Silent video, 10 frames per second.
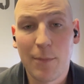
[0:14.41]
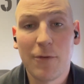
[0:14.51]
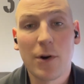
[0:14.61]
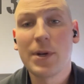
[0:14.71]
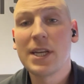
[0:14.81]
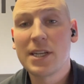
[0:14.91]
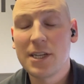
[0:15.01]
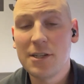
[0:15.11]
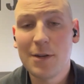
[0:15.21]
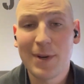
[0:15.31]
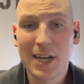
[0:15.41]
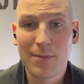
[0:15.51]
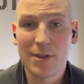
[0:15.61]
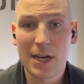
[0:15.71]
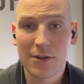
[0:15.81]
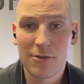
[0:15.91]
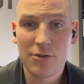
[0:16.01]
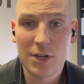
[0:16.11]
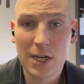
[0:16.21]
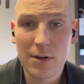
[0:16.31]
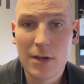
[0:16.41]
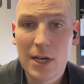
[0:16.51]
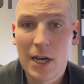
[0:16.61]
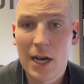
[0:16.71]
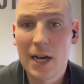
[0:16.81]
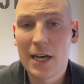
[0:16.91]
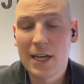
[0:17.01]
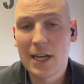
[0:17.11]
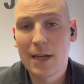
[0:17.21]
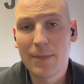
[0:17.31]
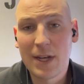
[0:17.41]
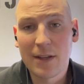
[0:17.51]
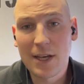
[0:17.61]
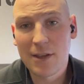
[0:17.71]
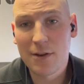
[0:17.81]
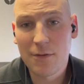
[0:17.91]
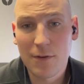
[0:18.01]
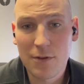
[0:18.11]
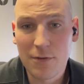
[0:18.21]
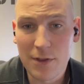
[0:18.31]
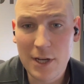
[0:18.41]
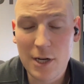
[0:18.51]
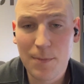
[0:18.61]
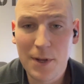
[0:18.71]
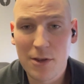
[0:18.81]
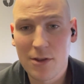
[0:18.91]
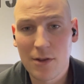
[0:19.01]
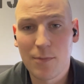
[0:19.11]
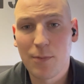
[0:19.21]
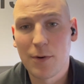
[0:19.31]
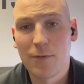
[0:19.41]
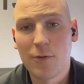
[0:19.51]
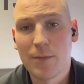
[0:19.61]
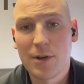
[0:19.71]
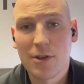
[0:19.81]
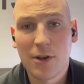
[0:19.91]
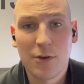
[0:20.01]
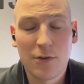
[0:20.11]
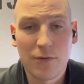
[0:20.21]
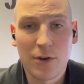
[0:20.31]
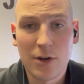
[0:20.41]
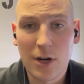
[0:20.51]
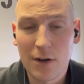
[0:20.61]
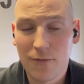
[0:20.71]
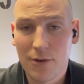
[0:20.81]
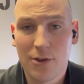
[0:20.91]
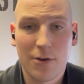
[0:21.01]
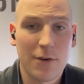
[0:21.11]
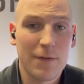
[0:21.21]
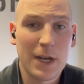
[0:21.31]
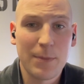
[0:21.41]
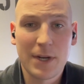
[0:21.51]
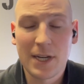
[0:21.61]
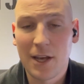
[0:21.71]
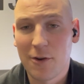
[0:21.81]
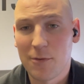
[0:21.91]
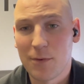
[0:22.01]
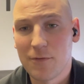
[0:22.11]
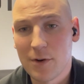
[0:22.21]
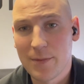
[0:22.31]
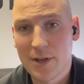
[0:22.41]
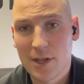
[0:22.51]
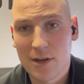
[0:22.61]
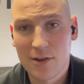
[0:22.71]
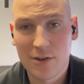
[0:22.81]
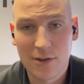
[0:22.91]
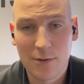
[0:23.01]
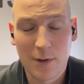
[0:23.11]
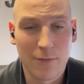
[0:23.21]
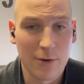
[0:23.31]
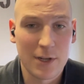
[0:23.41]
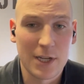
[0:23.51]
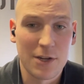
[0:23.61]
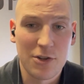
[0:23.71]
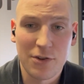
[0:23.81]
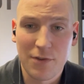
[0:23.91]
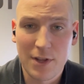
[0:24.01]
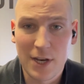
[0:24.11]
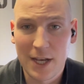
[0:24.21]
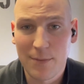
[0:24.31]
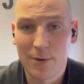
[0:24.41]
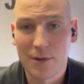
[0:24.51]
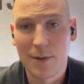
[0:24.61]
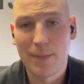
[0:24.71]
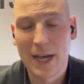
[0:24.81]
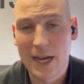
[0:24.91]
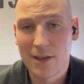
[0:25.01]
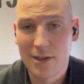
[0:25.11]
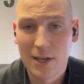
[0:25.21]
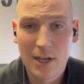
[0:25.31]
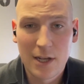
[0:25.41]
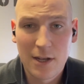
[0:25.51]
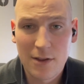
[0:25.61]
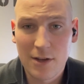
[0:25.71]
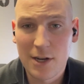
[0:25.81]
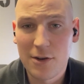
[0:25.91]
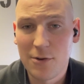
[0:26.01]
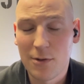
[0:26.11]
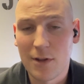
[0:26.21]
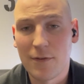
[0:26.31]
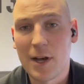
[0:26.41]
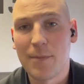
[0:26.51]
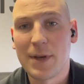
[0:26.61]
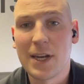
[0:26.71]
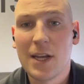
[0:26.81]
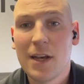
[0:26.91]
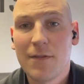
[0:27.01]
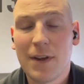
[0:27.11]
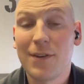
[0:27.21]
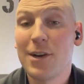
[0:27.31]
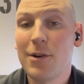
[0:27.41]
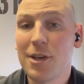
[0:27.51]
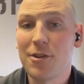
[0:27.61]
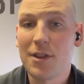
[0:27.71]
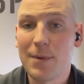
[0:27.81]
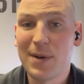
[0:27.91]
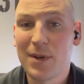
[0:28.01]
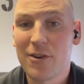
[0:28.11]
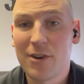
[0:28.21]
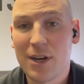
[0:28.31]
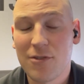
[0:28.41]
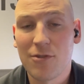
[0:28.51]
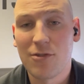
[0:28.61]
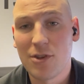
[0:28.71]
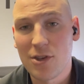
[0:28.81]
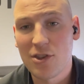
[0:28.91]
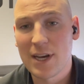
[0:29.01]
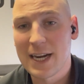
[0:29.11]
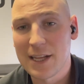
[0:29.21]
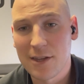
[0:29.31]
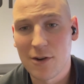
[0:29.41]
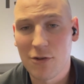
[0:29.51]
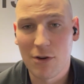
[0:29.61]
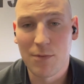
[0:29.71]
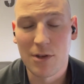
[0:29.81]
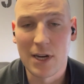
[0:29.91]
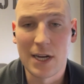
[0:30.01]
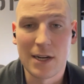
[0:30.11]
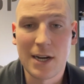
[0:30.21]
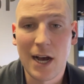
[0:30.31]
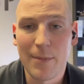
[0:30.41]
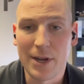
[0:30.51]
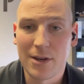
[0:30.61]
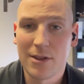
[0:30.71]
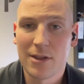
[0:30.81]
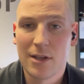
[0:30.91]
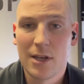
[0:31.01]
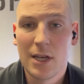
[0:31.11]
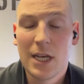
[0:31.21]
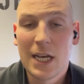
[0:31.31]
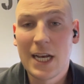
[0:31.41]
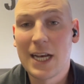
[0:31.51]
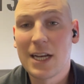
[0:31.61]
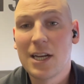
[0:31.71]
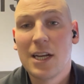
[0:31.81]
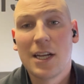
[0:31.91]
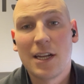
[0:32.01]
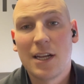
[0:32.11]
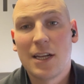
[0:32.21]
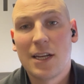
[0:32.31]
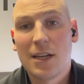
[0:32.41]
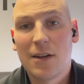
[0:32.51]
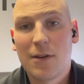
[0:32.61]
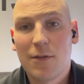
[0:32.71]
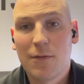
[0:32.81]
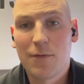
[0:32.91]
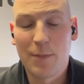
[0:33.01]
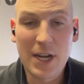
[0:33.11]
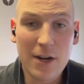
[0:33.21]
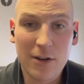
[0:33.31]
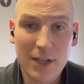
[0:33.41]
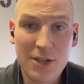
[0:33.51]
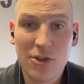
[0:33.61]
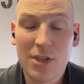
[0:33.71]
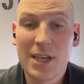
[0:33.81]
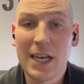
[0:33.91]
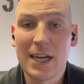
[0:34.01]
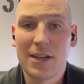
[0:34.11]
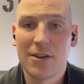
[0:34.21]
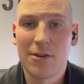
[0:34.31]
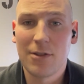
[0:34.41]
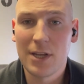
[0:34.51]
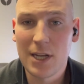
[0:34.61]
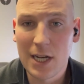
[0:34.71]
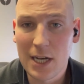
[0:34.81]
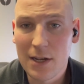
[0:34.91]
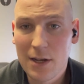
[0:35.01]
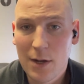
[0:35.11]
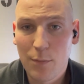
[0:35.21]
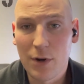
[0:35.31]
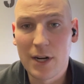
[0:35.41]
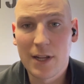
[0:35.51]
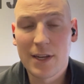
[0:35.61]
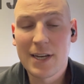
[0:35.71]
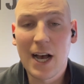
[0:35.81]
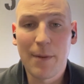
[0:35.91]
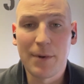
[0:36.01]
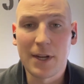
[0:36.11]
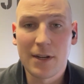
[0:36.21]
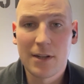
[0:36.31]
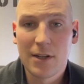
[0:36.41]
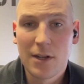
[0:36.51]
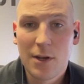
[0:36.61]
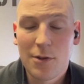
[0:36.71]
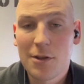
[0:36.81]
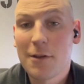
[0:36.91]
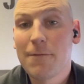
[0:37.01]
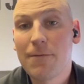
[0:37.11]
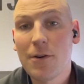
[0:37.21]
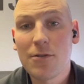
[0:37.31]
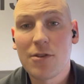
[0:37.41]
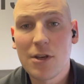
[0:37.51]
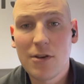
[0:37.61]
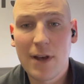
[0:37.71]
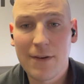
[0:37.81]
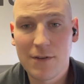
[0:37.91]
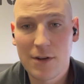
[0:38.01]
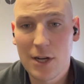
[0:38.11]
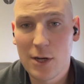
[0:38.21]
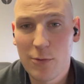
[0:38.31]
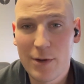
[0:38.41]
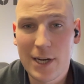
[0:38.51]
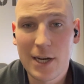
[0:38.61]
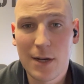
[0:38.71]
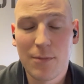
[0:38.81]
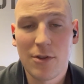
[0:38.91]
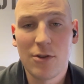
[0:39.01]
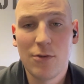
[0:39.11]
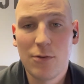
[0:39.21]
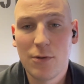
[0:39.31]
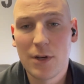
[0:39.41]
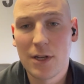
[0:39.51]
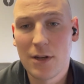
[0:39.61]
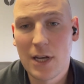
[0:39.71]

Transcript: Before we continue, my name's Dr. Joe. I am a licensed physical therapist, performance coach for golf, certified by Titleist Performance Institute. I've worked at a children's hospital in the past, studied youth development. If you have any questions about my credentials, just check out the description and comments. And from here, let's just get into the brunt of the topic. So the first thing you have to know when it comes to